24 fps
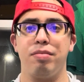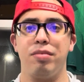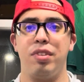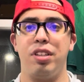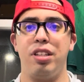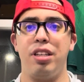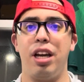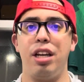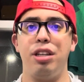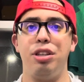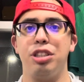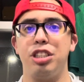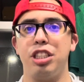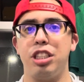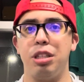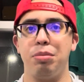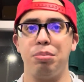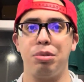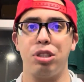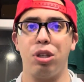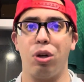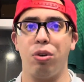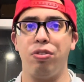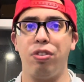tenureship
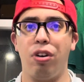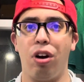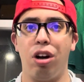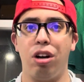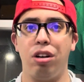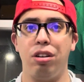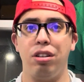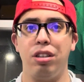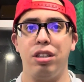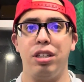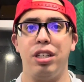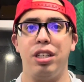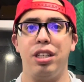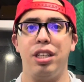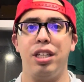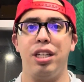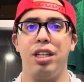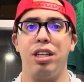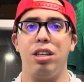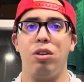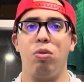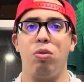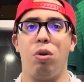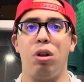so far,
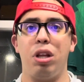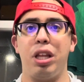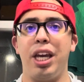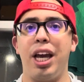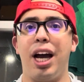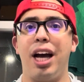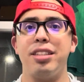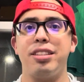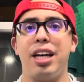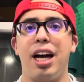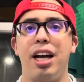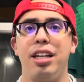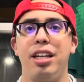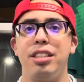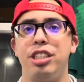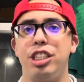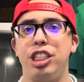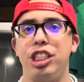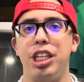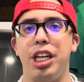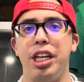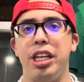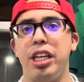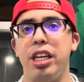while he has had
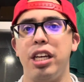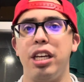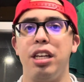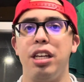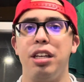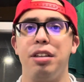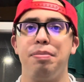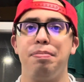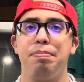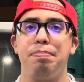shaky